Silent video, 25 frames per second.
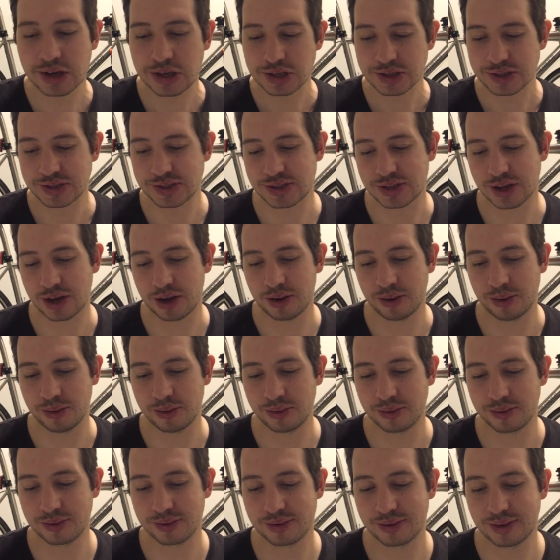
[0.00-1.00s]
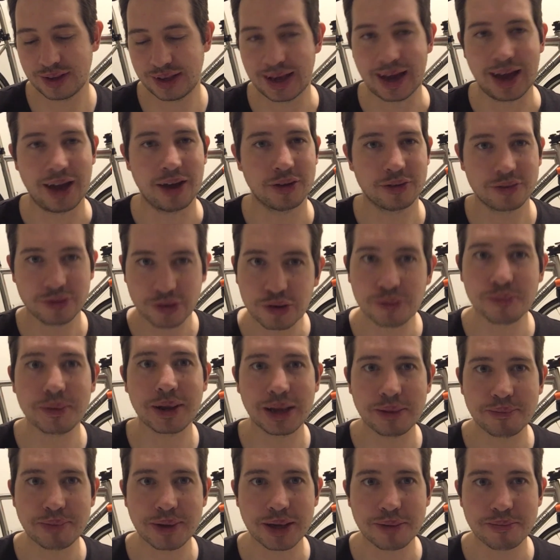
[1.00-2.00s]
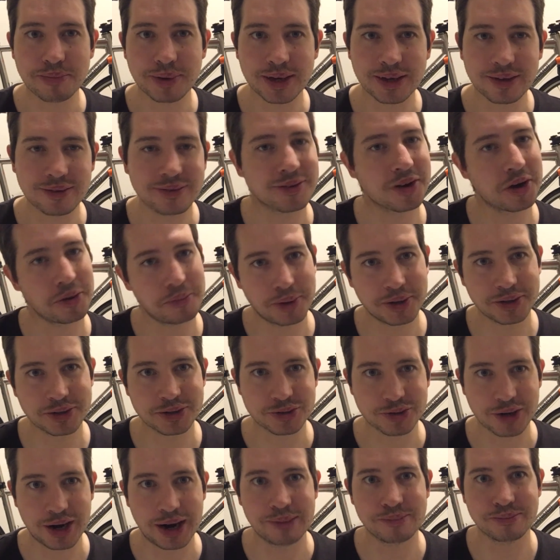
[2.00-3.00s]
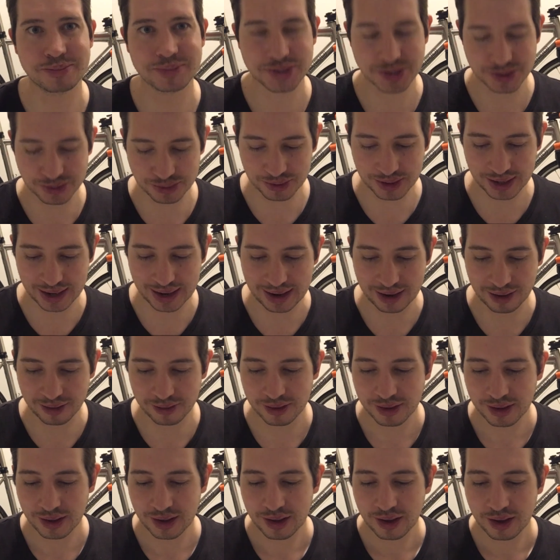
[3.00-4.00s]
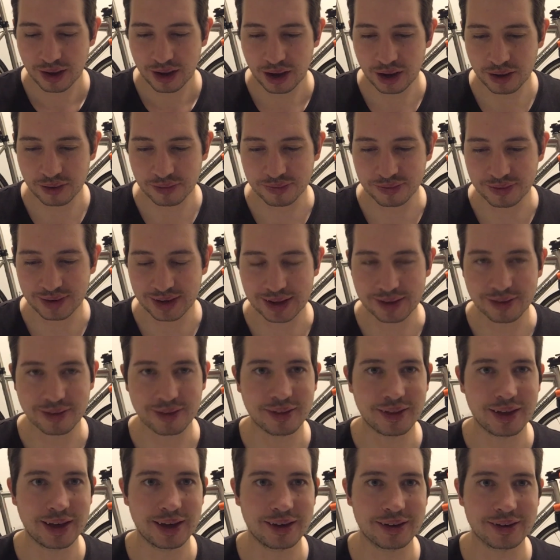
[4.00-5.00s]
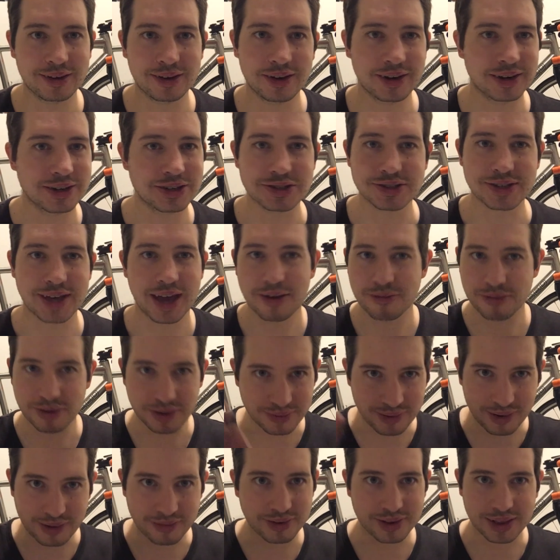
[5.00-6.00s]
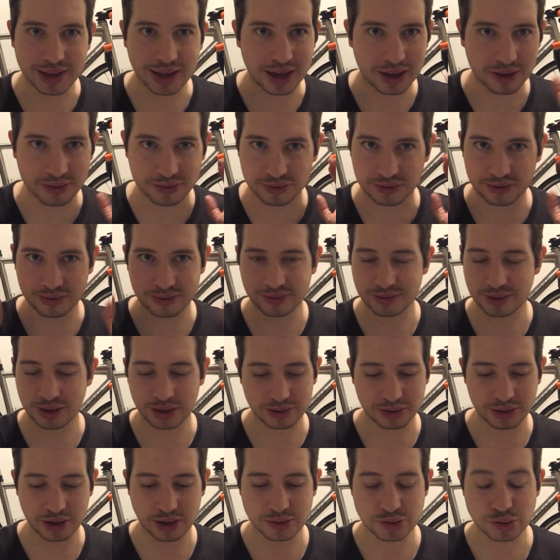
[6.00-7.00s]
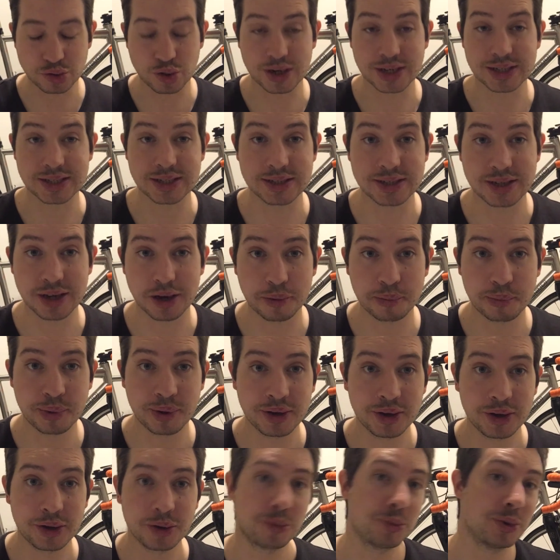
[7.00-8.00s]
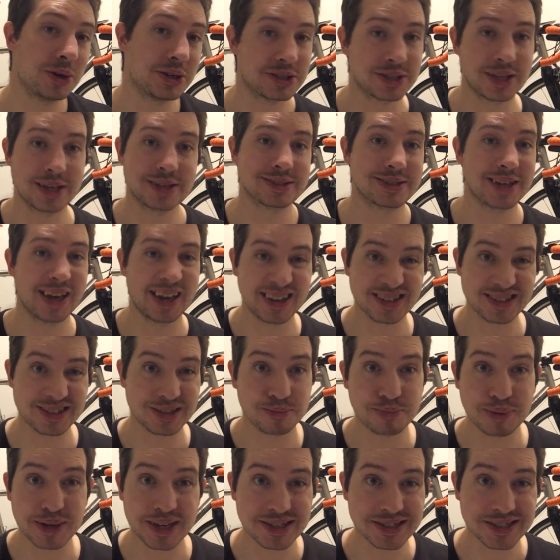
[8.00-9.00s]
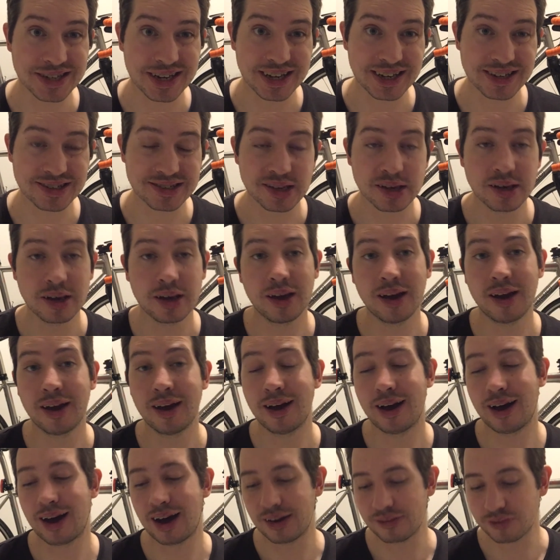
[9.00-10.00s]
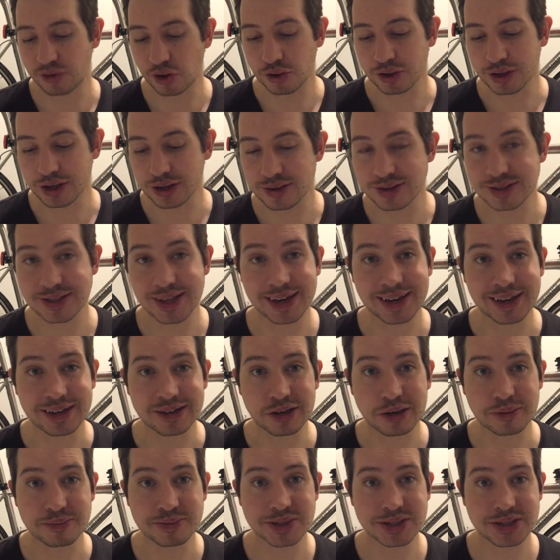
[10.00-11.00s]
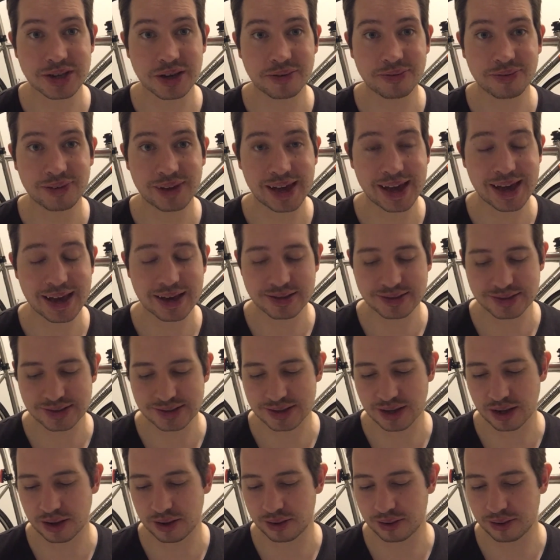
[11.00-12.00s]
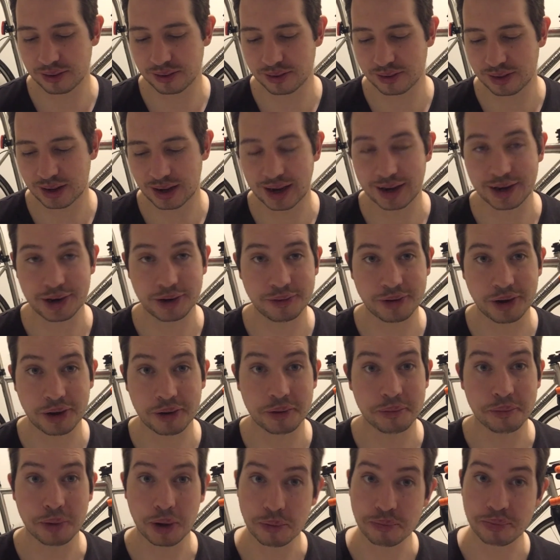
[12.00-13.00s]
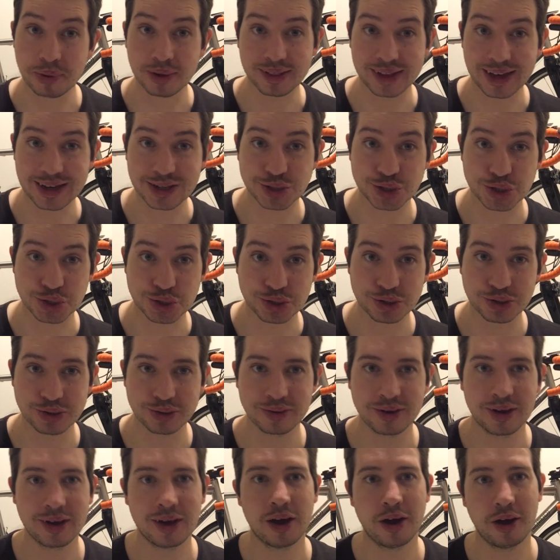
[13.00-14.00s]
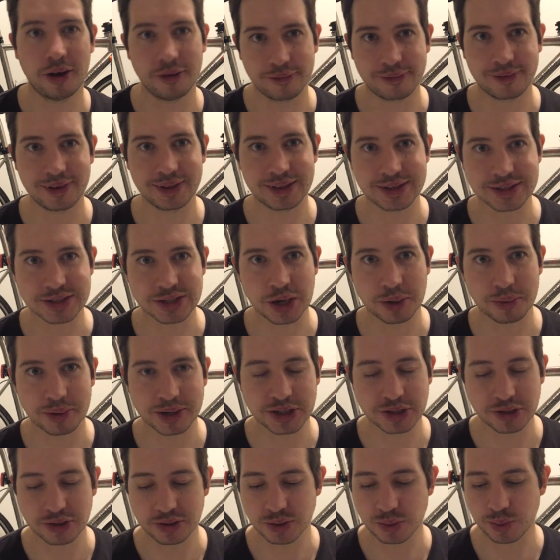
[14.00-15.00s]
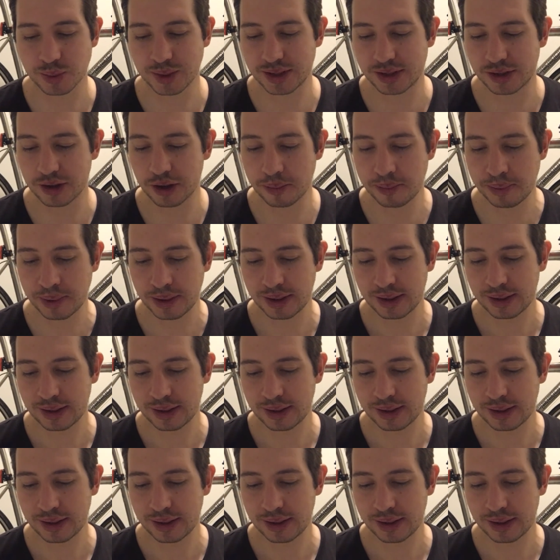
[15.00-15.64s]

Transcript: So yeah, too many BBs. Come on, SRAM, sort it out. Hopefully that they're going to just get rid of everything else and go straight to dub, which they say is the bee's knees. I've not used any dub stuff yet, so I don't know. I'm hoping that's true. Hopefully there's no issues with dub.